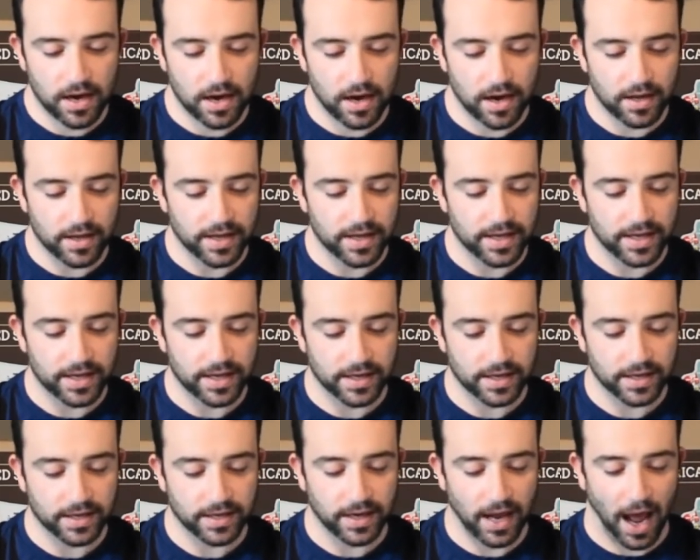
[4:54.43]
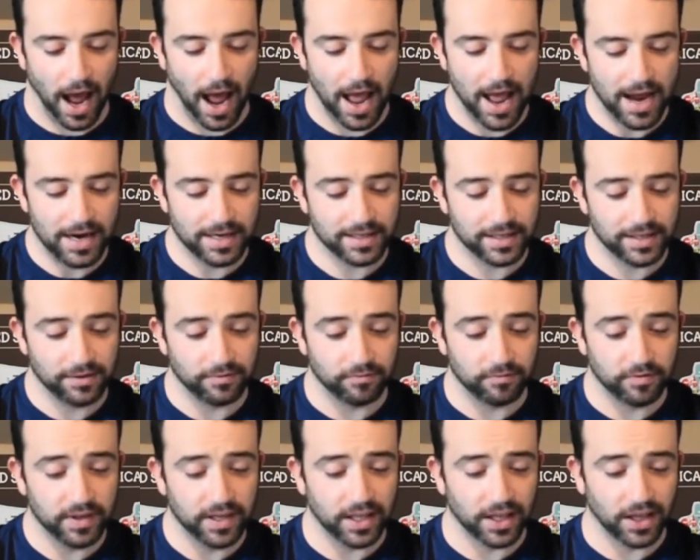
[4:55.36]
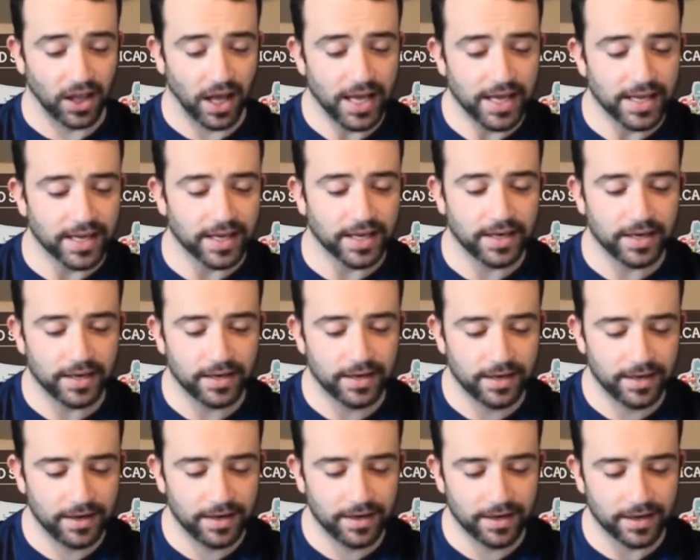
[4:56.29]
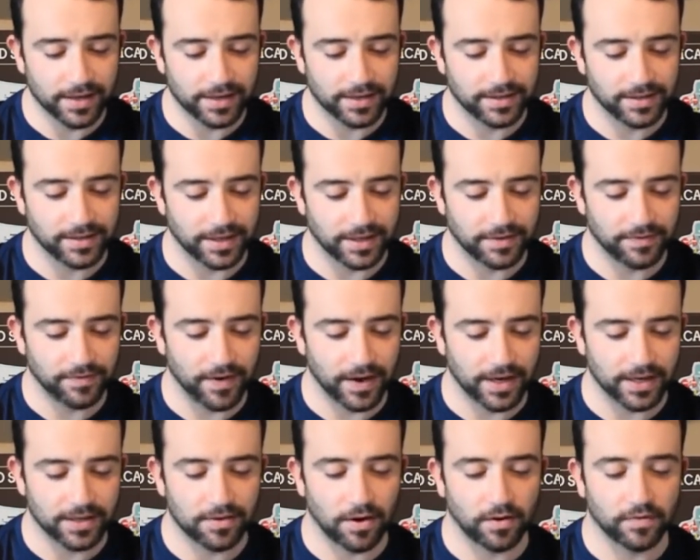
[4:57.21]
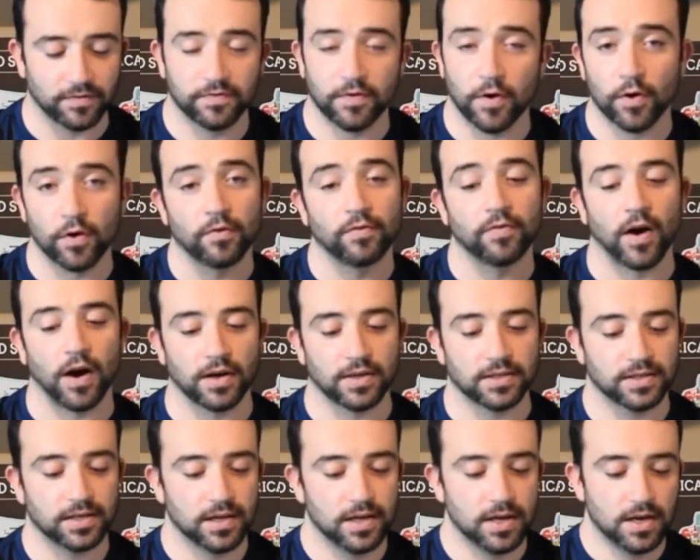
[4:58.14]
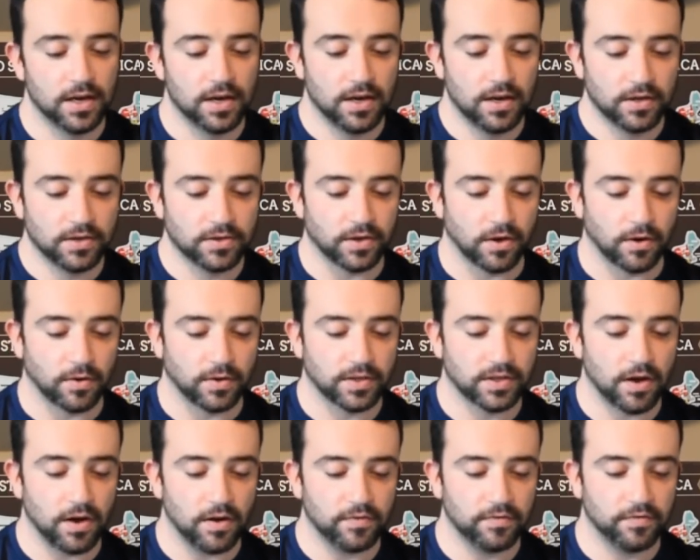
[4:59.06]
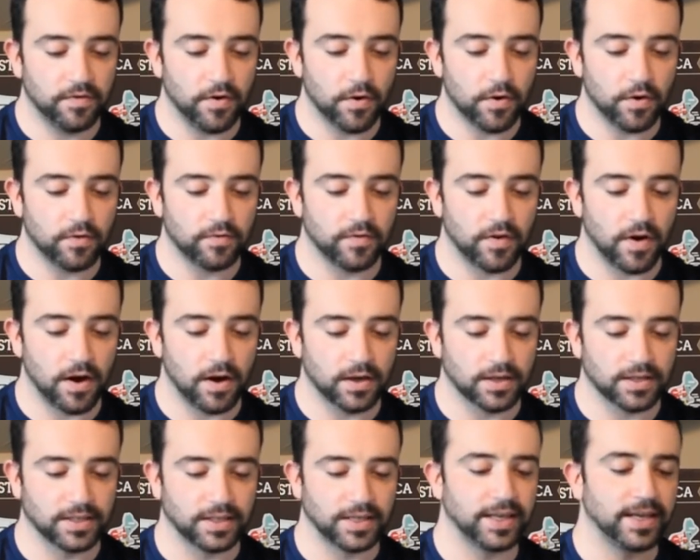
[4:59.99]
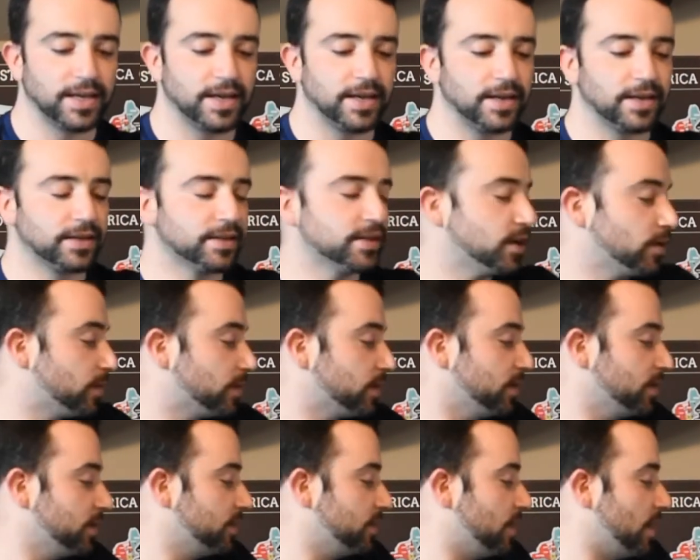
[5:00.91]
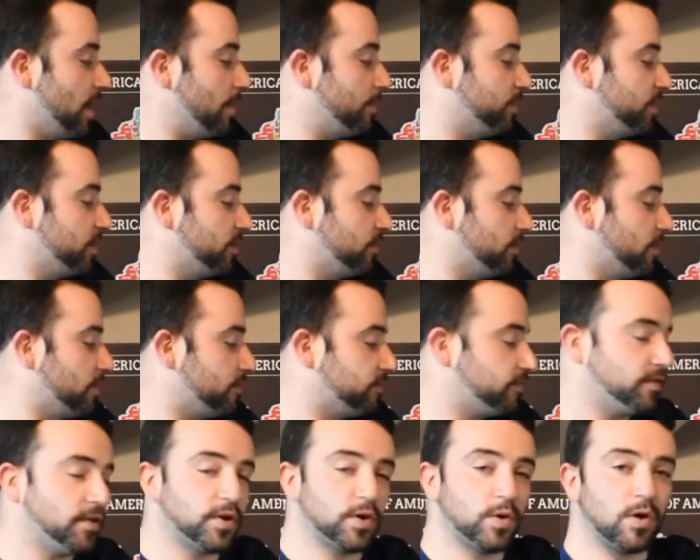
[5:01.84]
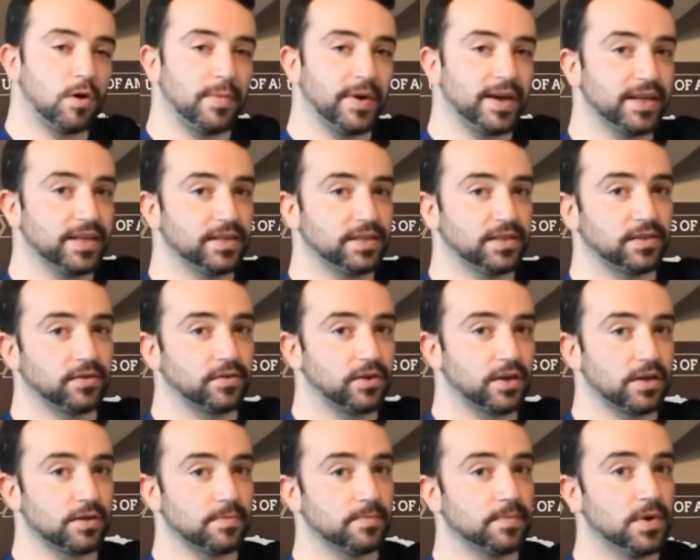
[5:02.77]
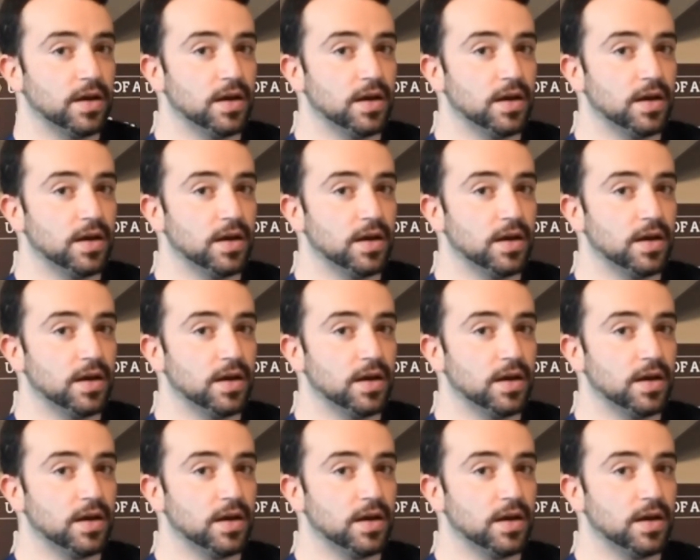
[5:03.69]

and I actually really like it. It's fun. It's called PhotoFox. So it's called PhotoFox, and I put a photo on my Instagram